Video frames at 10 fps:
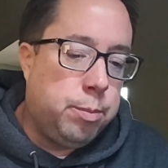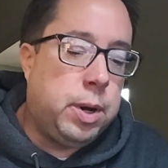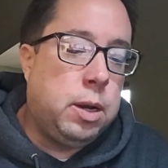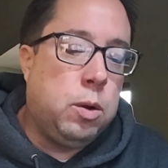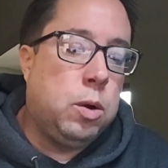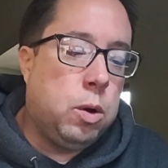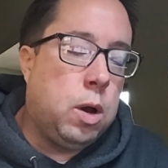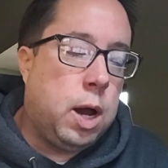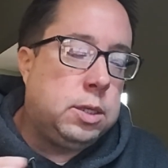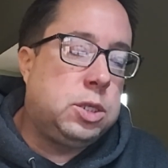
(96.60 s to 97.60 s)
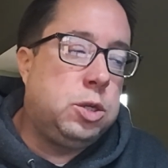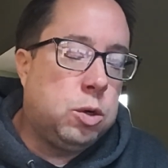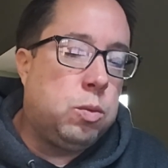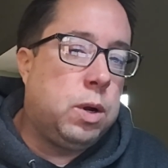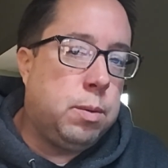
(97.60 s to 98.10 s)
But I
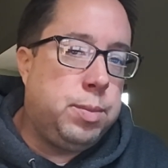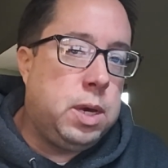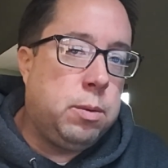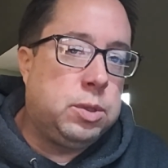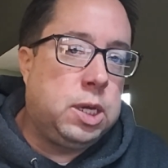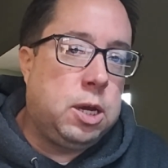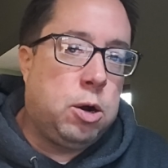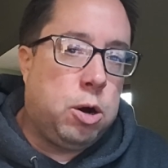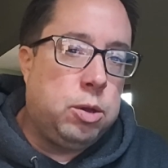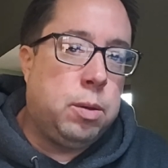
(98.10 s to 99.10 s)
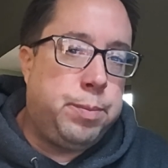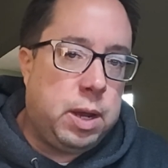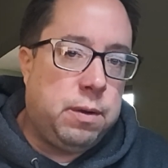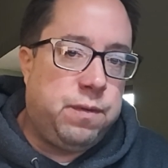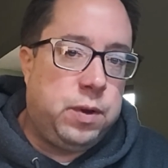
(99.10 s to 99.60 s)
still want to be able to get all the
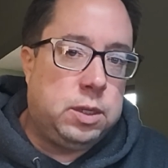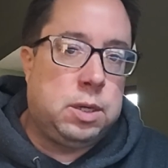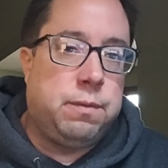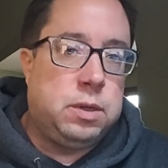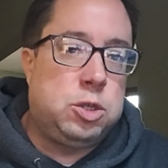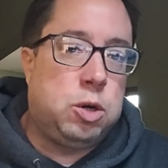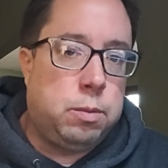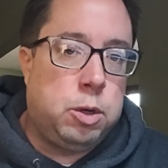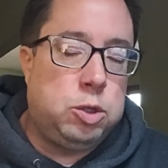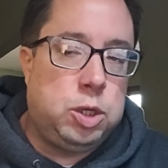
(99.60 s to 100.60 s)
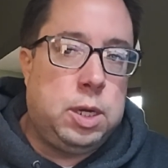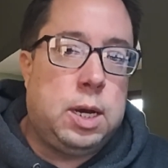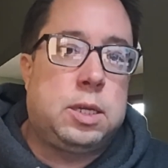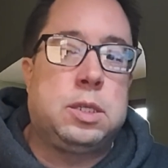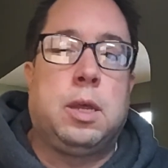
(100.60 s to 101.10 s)
benefits of a Serbo
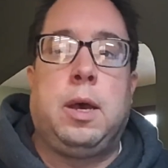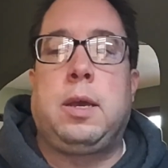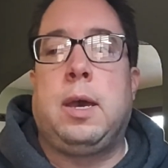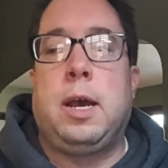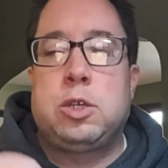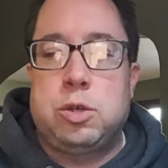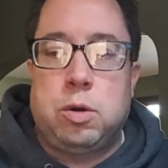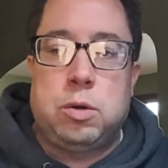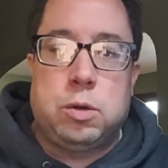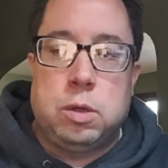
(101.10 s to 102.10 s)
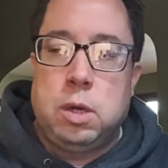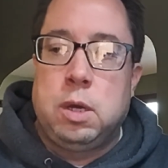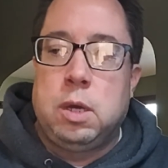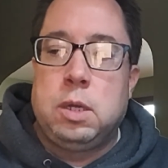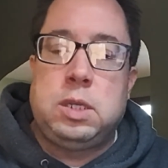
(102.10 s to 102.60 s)
GX, like external
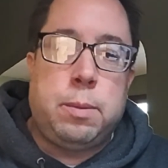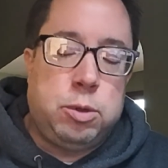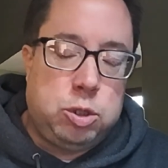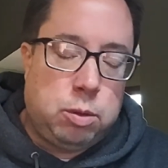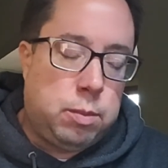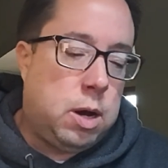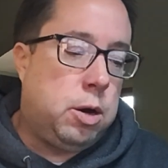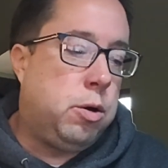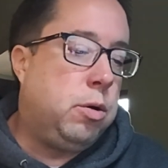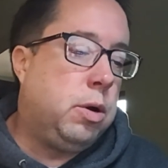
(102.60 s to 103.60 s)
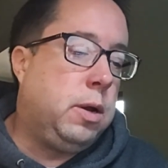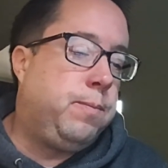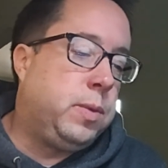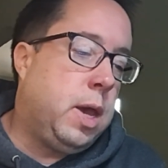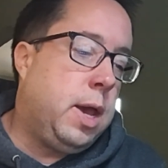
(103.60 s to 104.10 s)
temperature
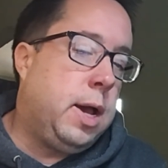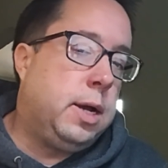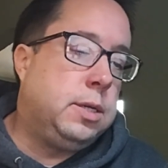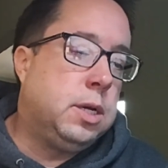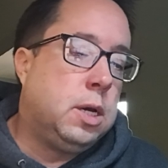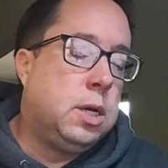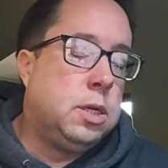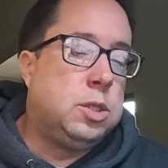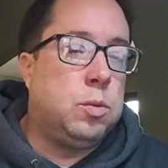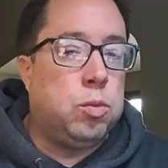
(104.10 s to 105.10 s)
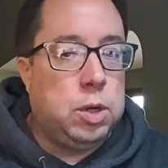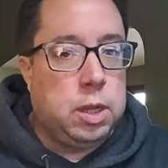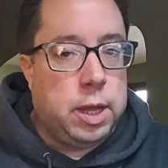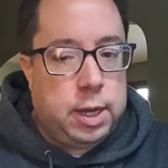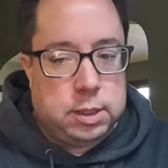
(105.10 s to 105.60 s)
monitoring and some
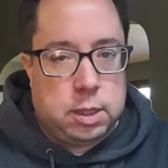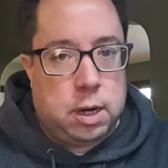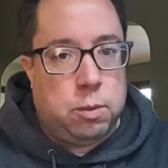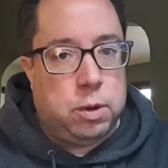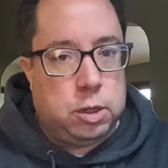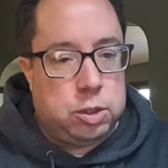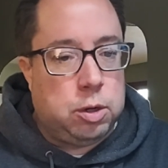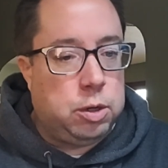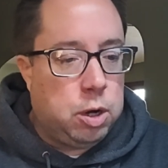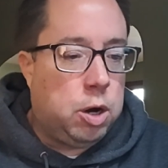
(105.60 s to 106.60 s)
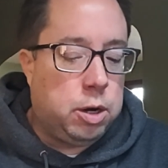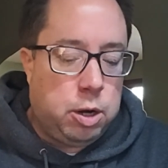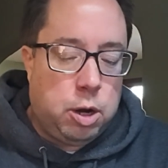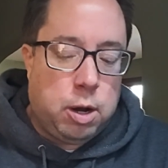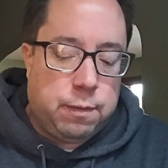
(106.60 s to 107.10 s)
relays that I want to turn on
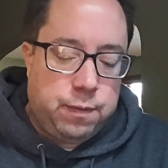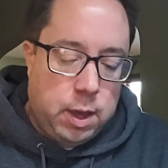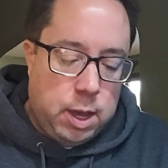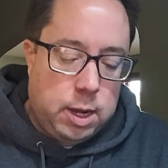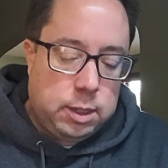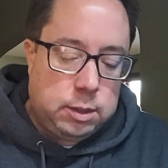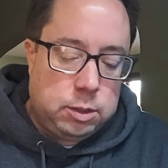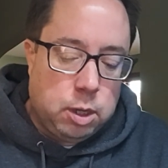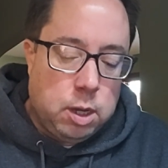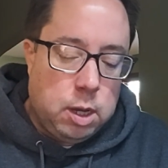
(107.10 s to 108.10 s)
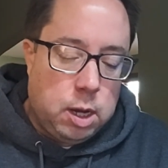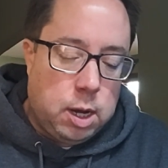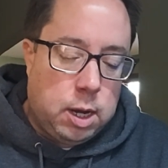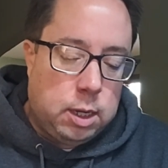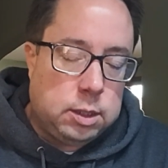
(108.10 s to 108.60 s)
and off, and
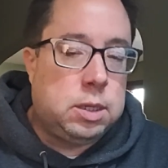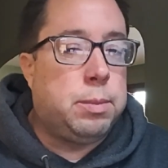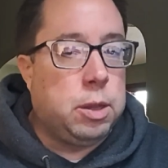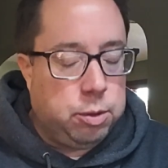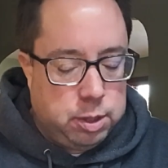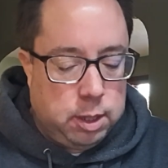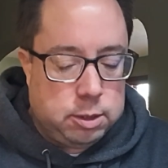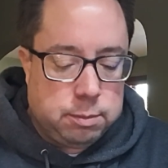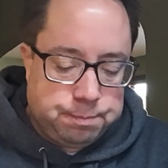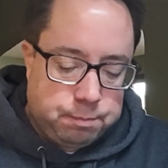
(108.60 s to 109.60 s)
some other things.